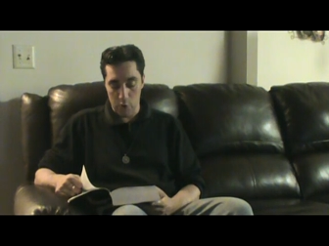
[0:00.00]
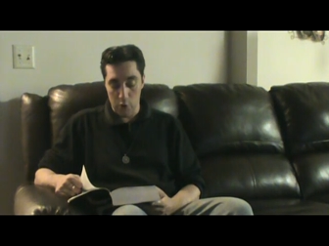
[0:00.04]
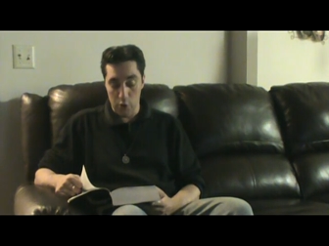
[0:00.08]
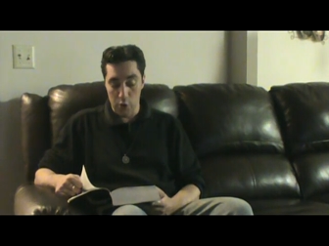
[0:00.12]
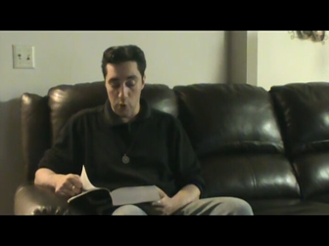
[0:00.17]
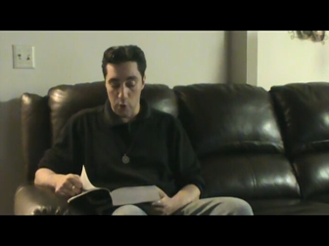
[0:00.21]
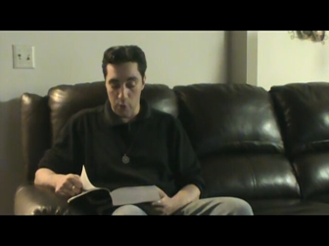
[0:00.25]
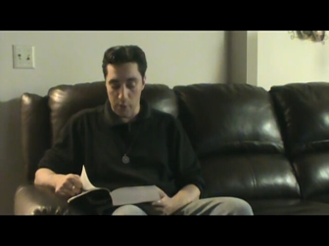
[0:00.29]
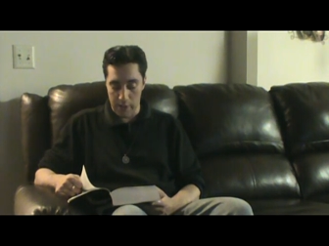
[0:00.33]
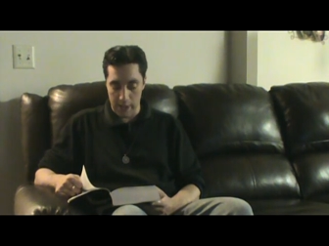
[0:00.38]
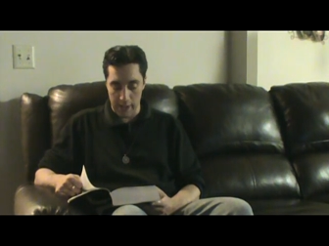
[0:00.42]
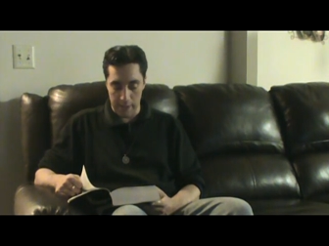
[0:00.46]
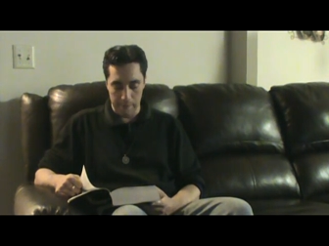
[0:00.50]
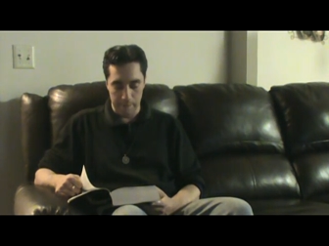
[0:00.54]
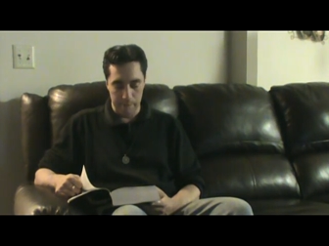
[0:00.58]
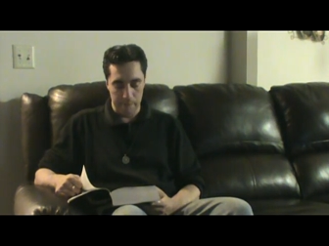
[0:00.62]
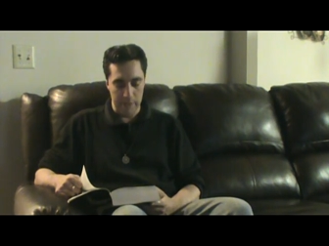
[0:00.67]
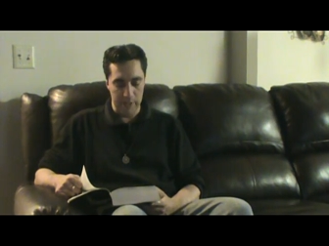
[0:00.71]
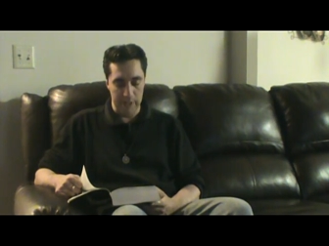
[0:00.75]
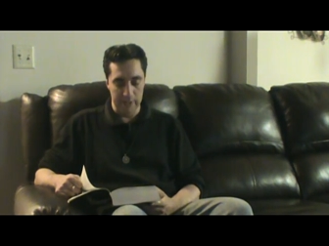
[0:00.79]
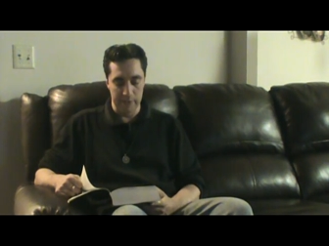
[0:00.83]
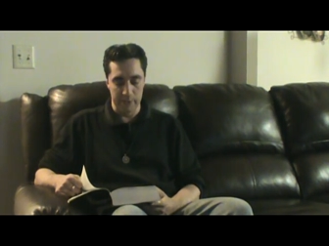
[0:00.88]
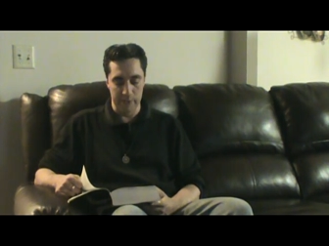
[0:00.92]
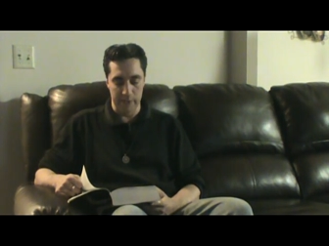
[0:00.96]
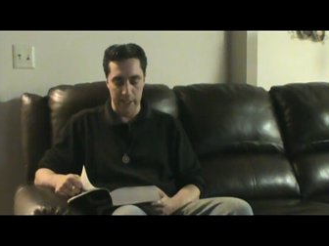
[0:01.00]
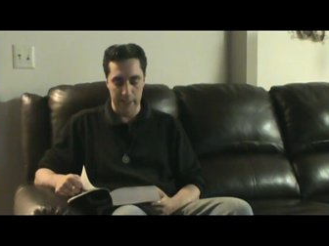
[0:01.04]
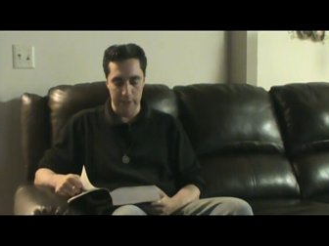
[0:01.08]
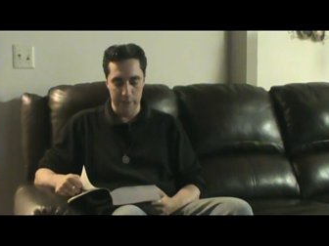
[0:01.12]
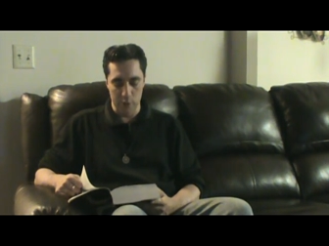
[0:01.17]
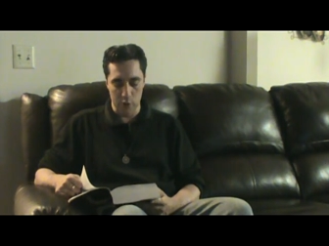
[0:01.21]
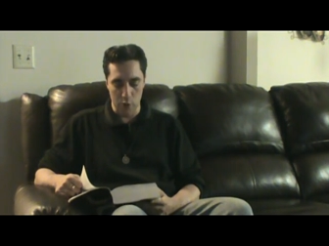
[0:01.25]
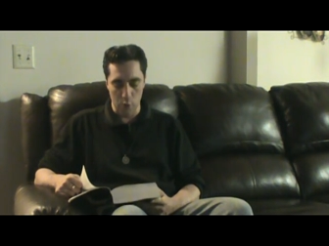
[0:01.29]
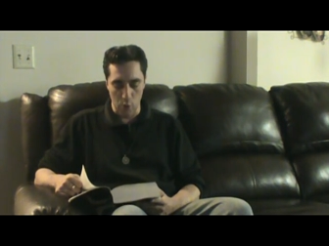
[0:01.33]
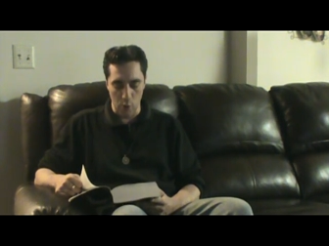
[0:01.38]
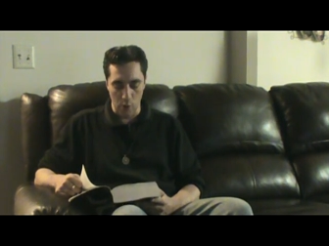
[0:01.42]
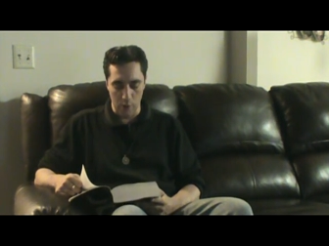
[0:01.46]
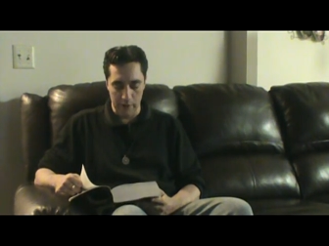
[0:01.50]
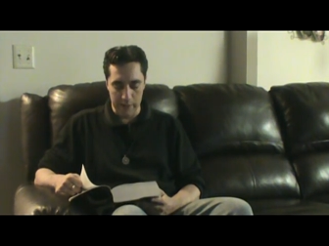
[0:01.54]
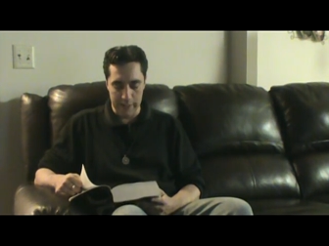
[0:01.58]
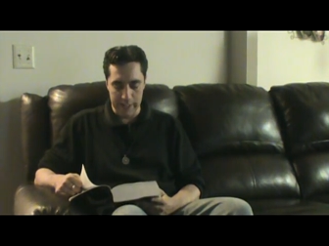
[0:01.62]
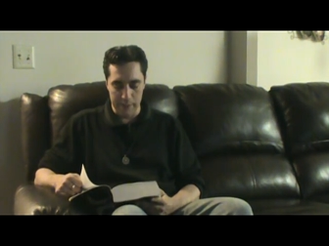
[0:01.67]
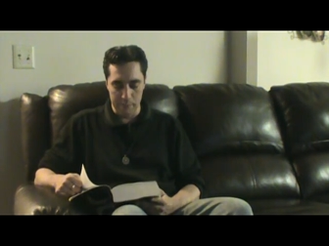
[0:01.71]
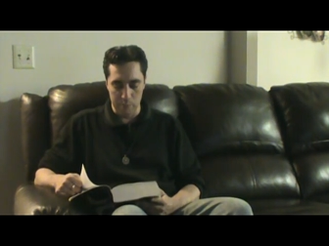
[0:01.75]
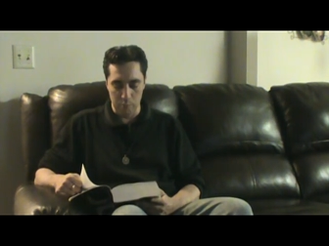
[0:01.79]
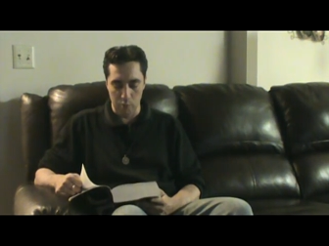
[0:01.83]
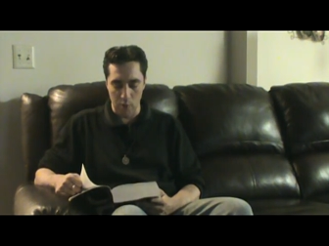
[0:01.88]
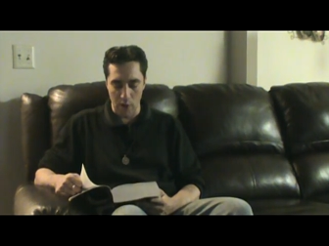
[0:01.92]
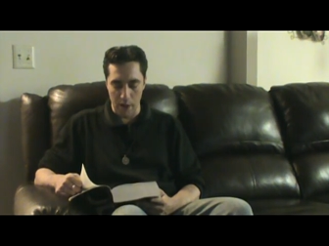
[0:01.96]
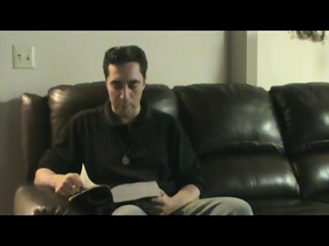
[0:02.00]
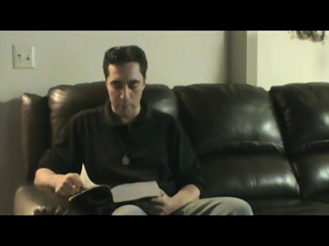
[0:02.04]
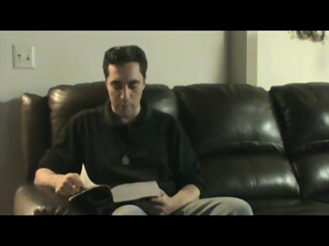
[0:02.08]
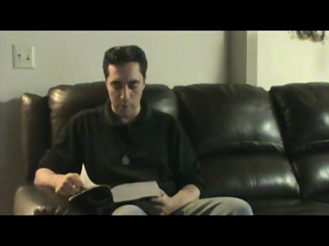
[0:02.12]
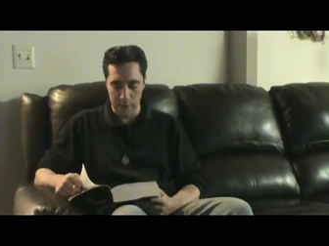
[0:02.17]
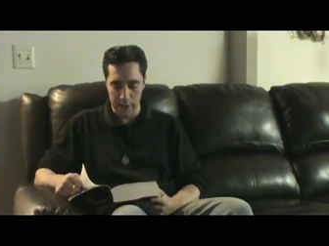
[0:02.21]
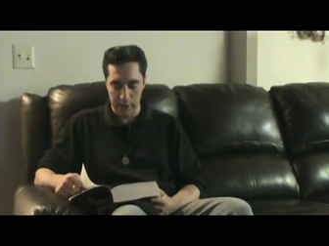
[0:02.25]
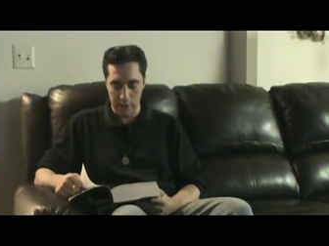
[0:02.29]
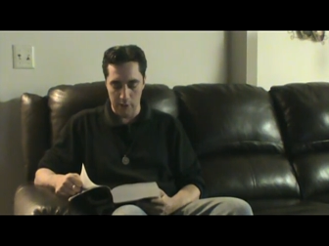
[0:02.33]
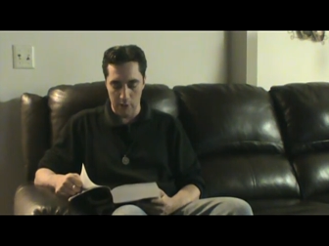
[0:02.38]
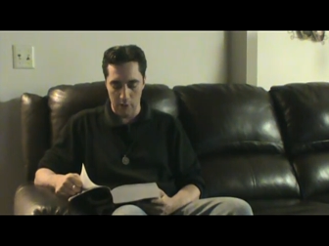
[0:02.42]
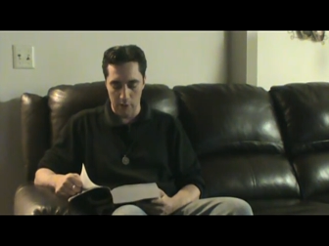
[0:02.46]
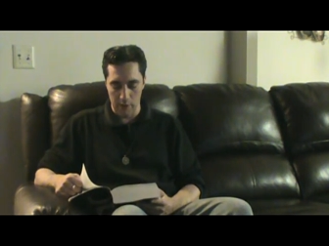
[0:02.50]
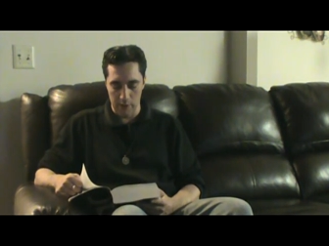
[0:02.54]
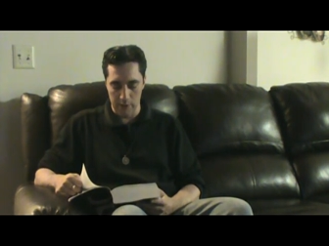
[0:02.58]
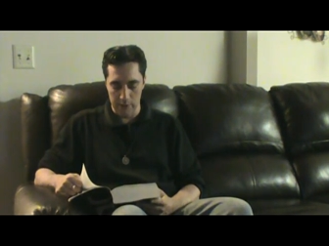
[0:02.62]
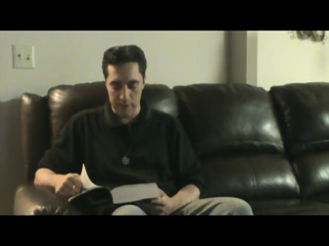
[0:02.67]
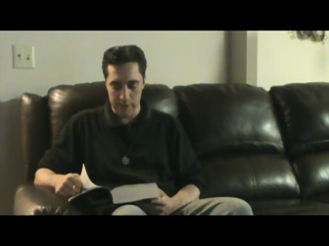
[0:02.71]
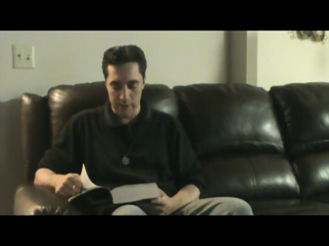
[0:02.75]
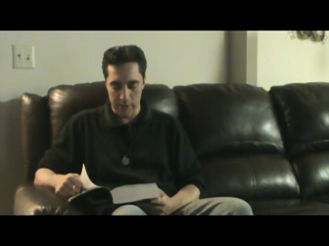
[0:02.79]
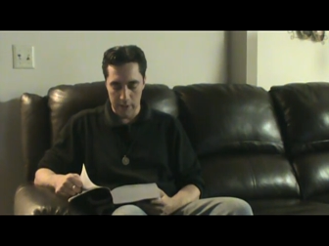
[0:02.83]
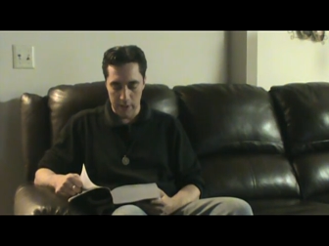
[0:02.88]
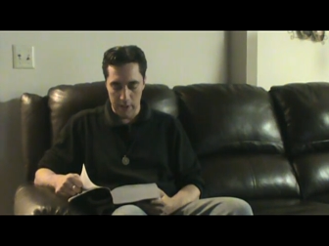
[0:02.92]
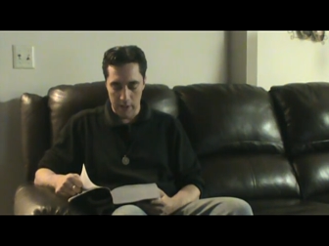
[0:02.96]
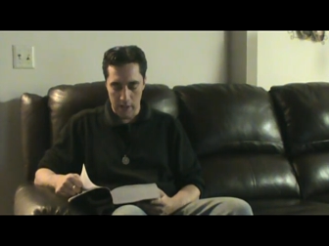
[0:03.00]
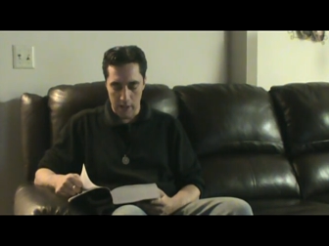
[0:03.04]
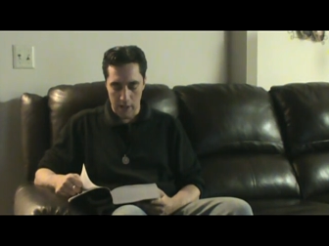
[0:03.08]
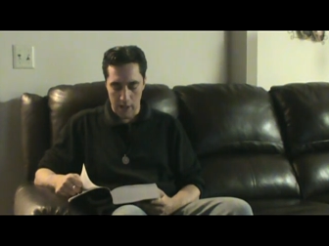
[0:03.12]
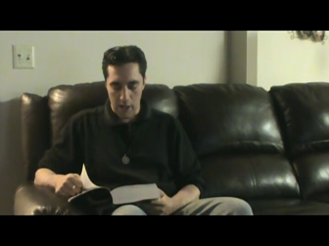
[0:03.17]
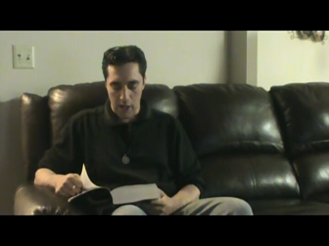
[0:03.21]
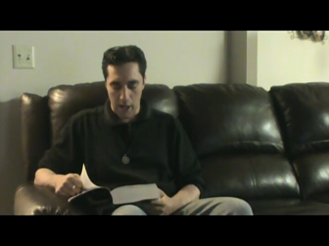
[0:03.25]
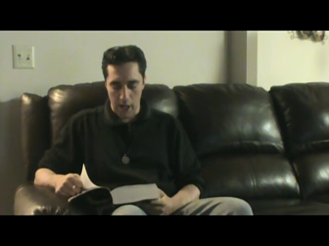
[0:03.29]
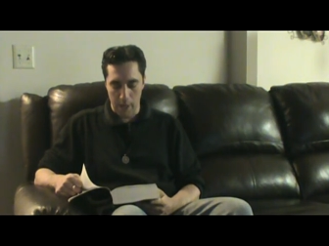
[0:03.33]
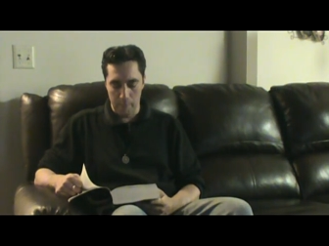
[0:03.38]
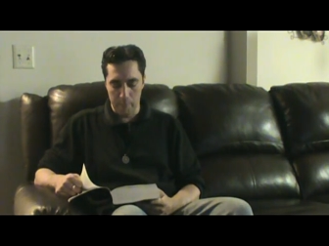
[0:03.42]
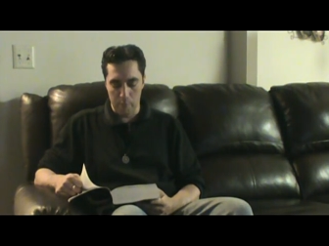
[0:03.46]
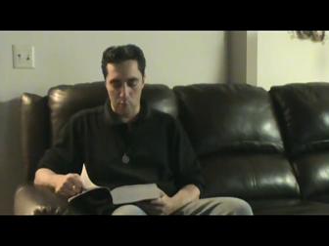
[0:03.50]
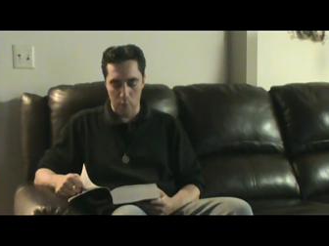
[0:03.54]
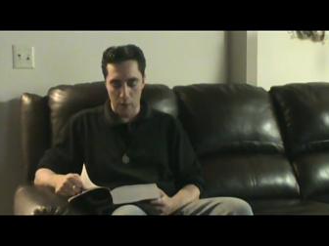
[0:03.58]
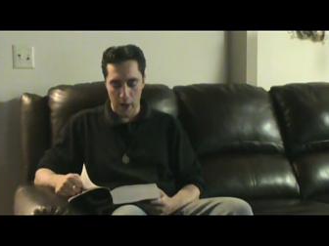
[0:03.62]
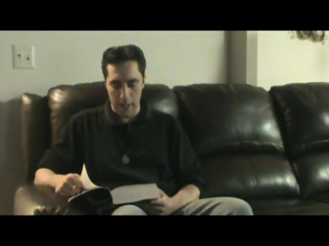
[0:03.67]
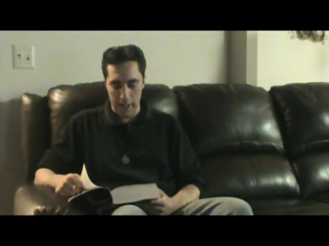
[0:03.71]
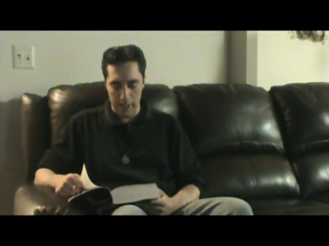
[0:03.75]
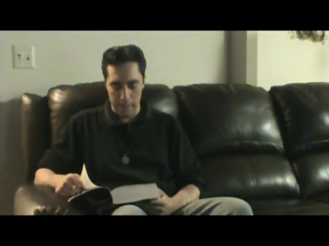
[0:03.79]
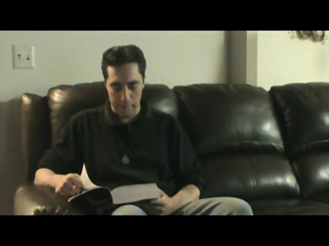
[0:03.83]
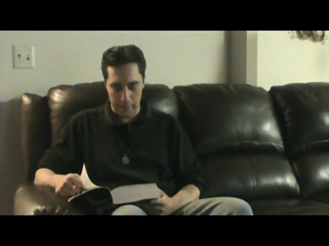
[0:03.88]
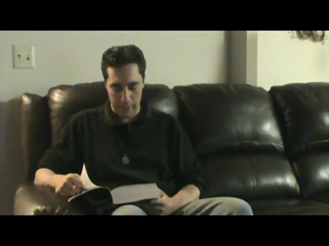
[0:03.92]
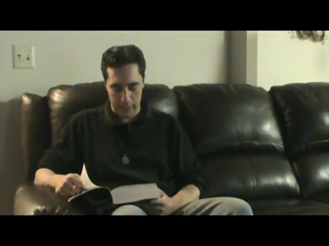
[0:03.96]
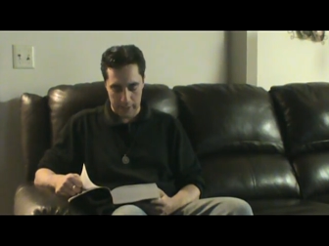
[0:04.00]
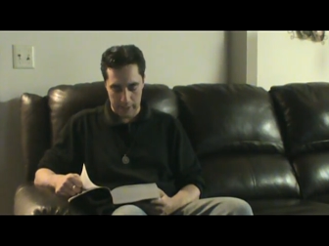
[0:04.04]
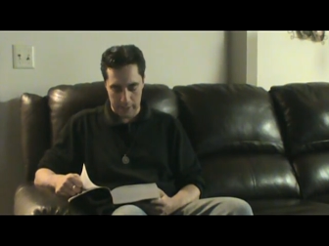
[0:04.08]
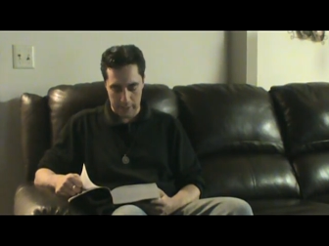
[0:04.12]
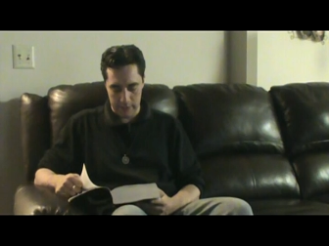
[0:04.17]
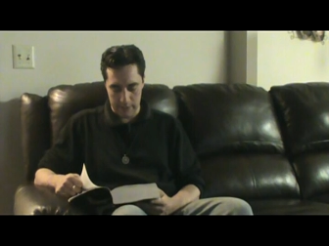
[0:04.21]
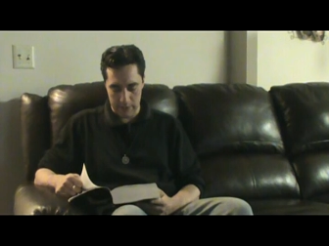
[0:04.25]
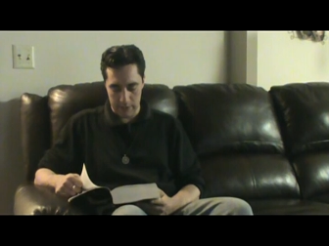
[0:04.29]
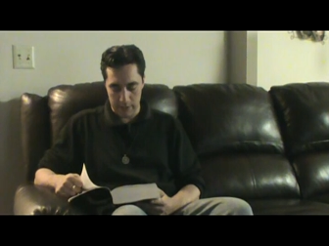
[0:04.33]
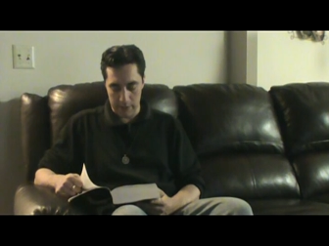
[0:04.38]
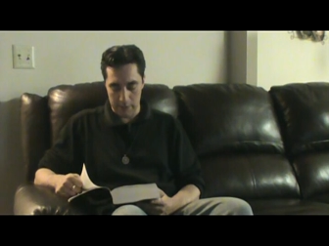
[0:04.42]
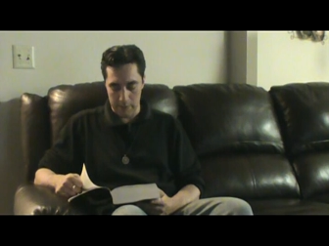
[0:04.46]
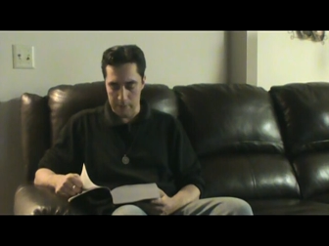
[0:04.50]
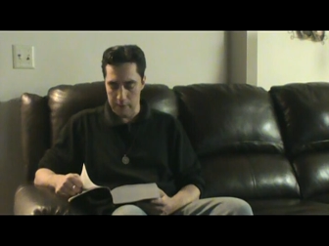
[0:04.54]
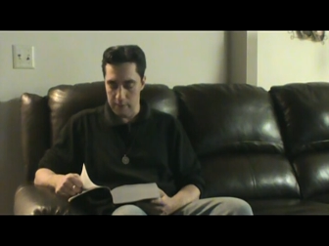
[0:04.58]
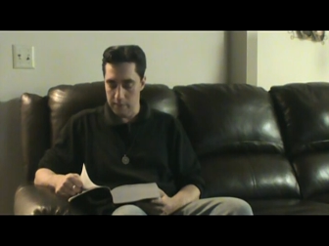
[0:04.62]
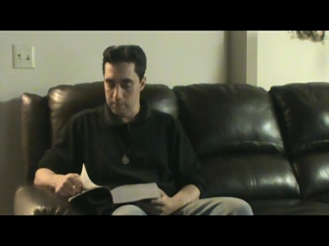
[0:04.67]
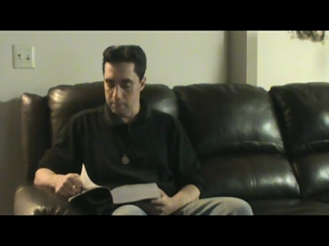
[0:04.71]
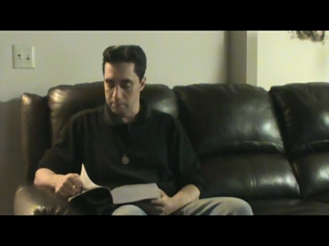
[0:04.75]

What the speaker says: yogi, he says, who are indeed properly called Abrahmans,